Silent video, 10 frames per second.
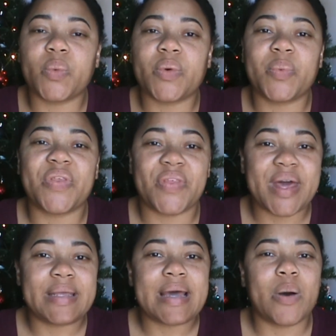
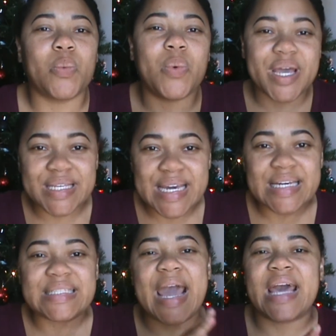within
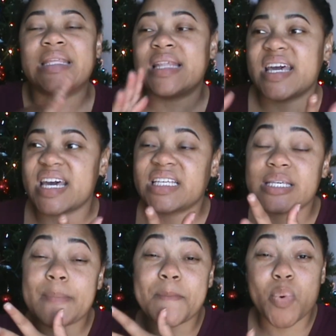Whitney's and Lincoln's
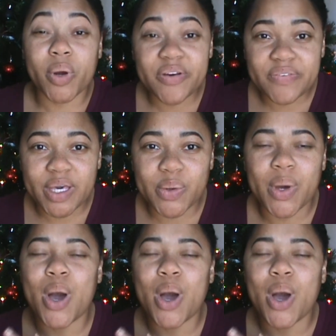point of view,